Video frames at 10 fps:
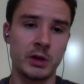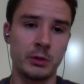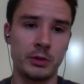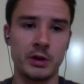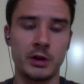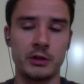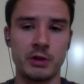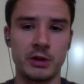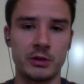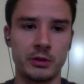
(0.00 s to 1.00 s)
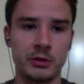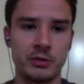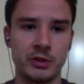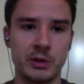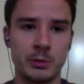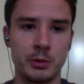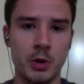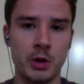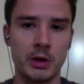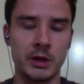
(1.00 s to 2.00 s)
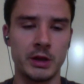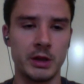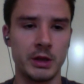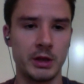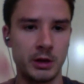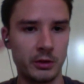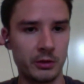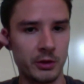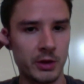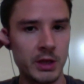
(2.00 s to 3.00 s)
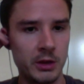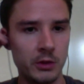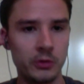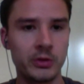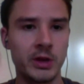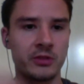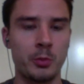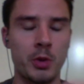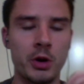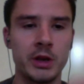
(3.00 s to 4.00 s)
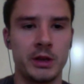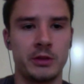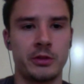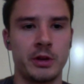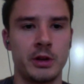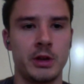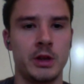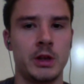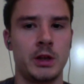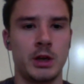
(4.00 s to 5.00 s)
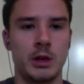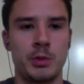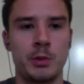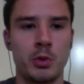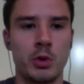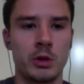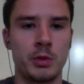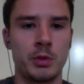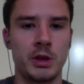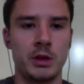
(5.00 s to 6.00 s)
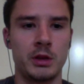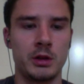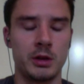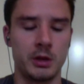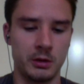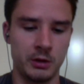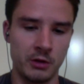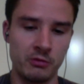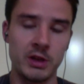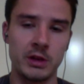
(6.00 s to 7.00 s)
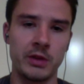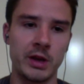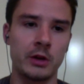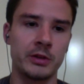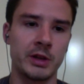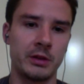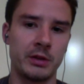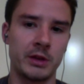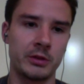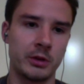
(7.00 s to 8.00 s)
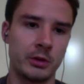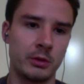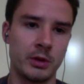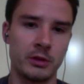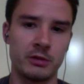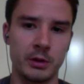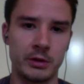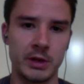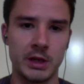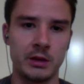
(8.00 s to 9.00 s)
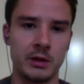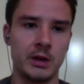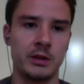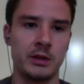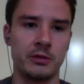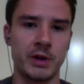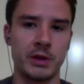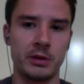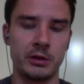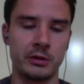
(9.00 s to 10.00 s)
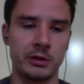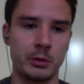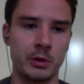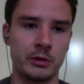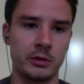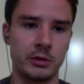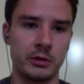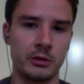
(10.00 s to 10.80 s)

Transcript: as well with our integrations, for example, Pocket, you know, that the key use case for Pocket is that uh, people want to be, you know, reading their content in there. So throughout the day, they'll find things that they want